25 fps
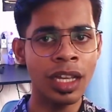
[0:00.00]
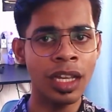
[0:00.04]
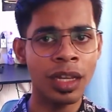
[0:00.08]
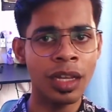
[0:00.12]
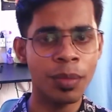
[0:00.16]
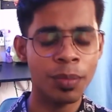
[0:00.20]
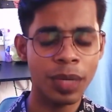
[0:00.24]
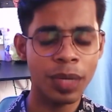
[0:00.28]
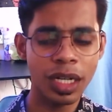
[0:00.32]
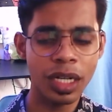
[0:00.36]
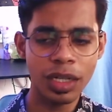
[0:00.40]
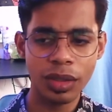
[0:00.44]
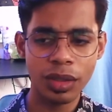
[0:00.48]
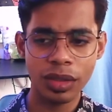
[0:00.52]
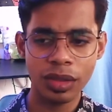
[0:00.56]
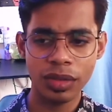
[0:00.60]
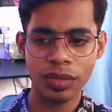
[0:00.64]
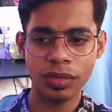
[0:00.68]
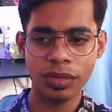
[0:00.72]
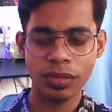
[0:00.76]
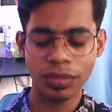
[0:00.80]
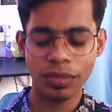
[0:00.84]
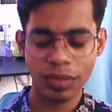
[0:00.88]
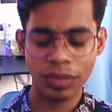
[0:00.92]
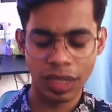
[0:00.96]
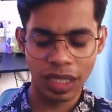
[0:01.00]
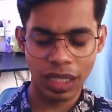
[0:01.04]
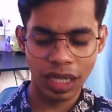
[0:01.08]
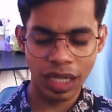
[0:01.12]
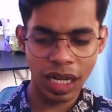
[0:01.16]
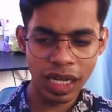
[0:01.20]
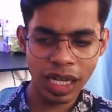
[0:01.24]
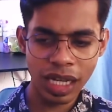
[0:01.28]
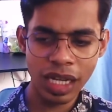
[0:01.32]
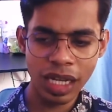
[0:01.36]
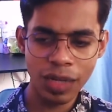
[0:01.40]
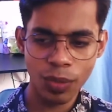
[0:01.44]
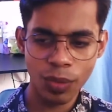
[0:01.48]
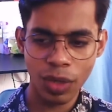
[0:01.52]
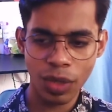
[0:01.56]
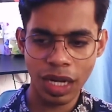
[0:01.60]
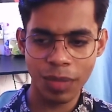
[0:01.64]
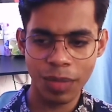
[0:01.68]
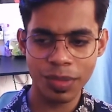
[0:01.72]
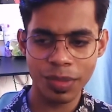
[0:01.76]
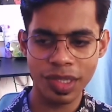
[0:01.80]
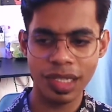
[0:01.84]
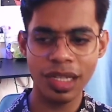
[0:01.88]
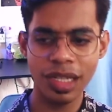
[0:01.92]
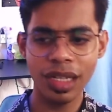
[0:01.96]
But again, what I'm
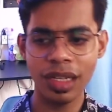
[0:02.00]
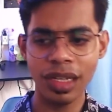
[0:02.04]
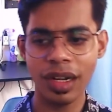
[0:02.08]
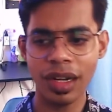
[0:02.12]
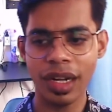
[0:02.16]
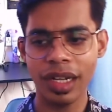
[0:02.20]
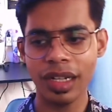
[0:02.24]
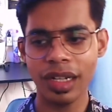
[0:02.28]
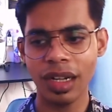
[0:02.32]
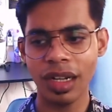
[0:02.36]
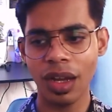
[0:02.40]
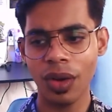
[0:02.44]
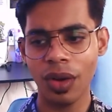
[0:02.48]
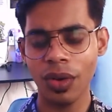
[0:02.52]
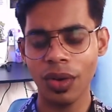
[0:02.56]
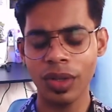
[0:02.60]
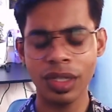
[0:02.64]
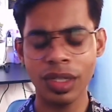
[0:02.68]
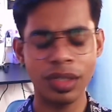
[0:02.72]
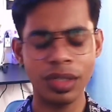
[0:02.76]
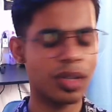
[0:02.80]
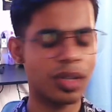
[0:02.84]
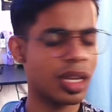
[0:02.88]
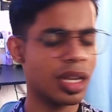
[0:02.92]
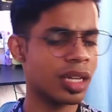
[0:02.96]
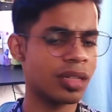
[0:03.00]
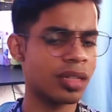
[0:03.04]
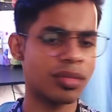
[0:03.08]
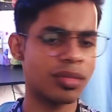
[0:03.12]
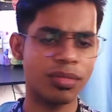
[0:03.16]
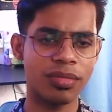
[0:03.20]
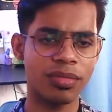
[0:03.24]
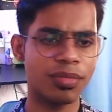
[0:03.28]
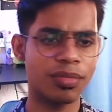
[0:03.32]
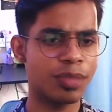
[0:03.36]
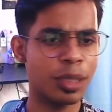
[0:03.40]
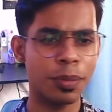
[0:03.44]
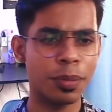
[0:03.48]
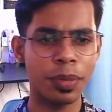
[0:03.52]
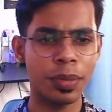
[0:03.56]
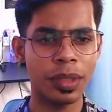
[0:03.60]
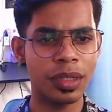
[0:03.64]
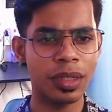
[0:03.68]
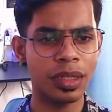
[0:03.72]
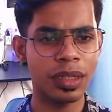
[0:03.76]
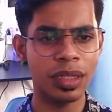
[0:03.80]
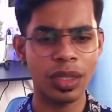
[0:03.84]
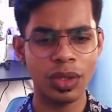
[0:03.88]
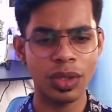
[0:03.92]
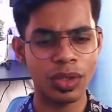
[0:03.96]
seeing right now in like
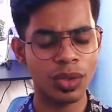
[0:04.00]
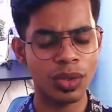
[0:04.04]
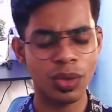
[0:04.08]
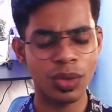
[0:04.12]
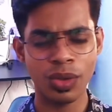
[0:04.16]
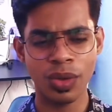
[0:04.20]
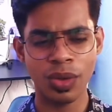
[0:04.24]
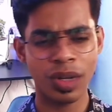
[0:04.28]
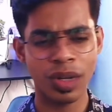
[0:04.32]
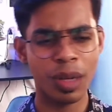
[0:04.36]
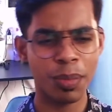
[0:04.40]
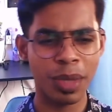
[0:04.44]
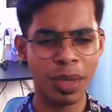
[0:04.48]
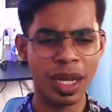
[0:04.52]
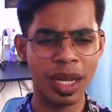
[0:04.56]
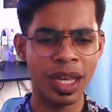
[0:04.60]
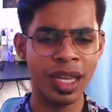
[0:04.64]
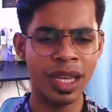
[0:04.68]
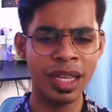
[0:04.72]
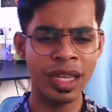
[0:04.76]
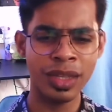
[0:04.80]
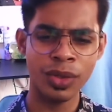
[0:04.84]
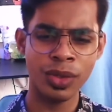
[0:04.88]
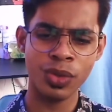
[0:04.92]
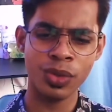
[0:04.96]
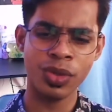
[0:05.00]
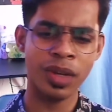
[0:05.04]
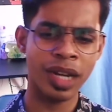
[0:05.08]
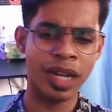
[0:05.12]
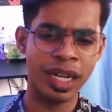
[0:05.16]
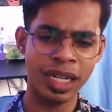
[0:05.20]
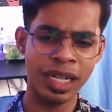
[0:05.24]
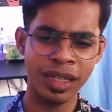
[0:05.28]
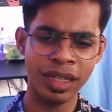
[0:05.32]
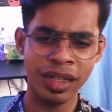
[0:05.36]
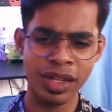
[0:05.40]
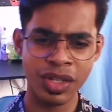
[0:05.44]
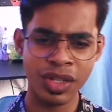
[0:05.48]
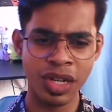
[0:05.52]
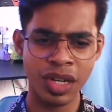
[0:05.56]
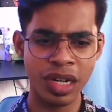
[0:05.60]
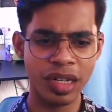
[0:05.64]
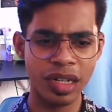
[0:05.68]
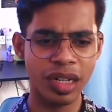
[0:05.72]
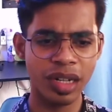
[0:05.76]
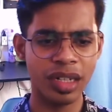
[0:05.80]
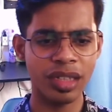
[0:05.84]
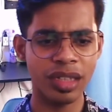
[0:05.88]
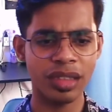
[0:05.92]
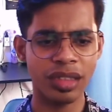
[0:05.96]
people, those who are applying, those who are getting
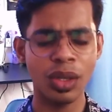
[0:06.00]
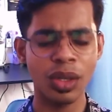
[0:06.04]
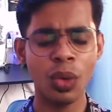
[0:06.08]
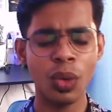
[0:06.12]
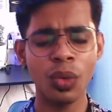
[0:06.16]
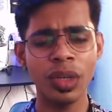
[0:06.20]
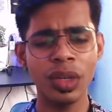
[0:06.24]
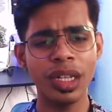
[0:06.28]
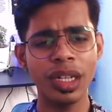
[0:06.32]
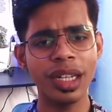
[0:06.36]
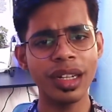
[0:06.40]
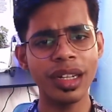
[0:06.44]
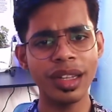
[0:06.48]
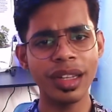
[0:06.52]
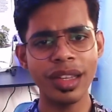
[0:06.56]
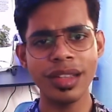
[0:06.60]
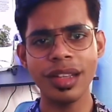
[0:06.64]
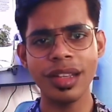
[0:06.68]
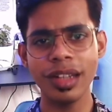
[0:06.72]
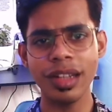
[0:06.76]
rejected, the only reason